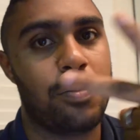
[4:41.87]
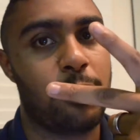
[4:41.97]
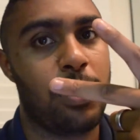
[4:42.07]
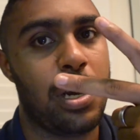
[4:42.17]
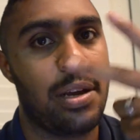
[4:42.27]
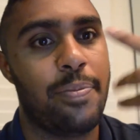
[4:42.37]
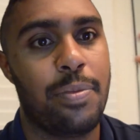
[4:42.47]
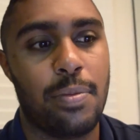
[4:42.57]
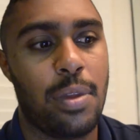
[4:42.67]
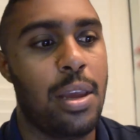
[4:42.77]
Right,
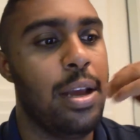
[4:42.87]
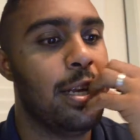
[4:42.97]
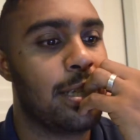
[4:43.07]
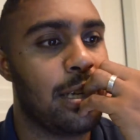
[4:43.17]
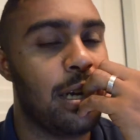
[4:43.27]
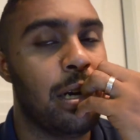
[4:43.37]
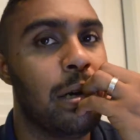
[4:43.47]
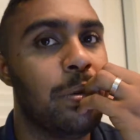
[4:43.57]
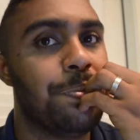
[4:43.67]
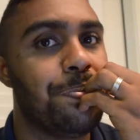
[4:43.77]

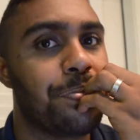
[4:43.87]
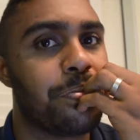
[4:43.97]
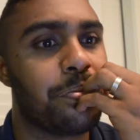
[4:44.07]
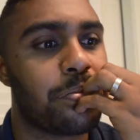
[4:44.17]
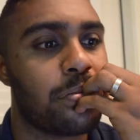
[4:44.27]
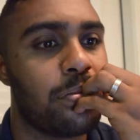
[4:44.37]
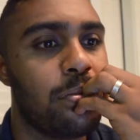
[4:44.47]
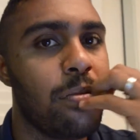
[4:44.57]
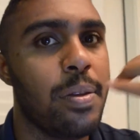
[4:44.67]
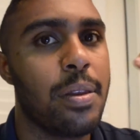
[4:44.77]
so
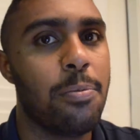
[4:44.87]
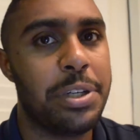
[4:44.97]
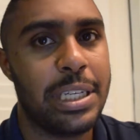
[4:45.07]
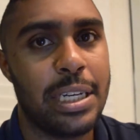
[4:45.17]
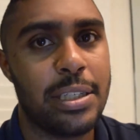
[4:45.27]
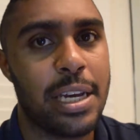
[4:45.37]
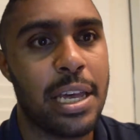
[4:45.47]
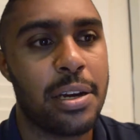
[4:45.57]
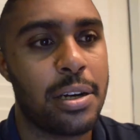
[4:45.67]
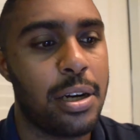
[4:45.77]
we did it
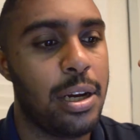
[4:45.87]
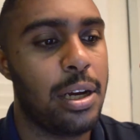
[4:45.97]
together.